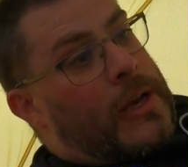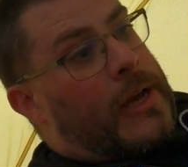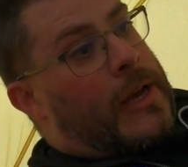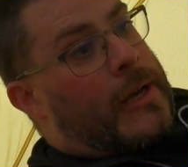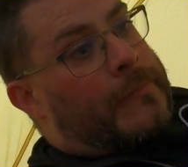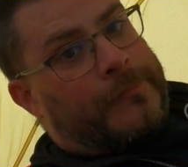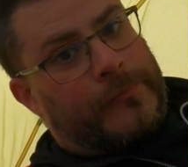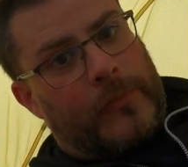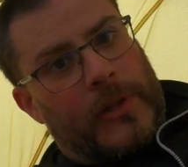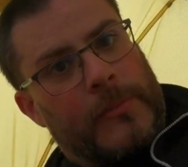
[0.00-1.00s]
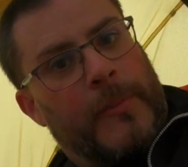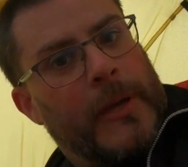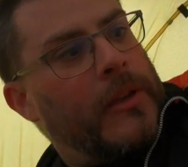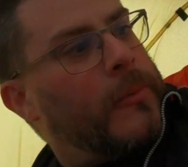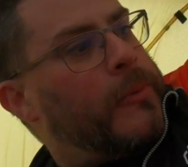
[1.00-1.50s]
Let me
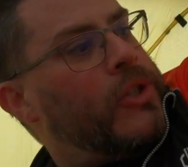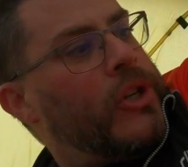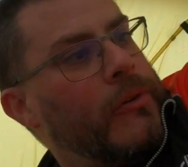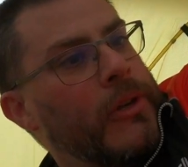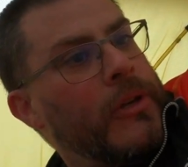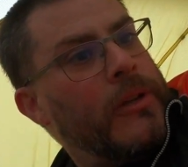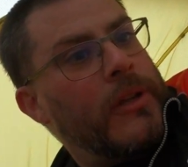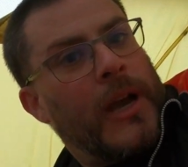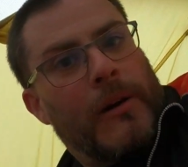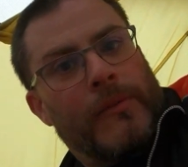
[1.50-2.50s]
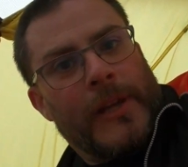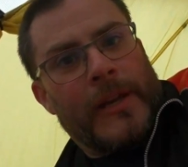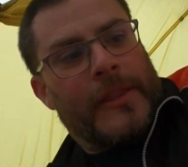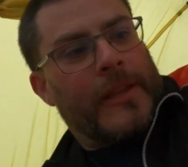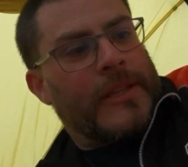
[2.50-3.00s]
pick you up and show you how I've
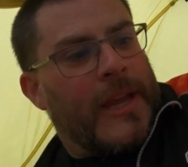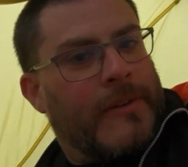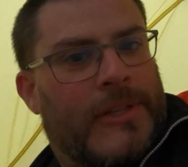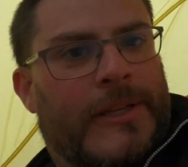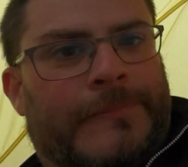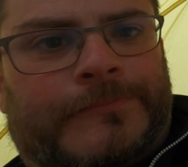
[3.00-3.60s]
laid things out here.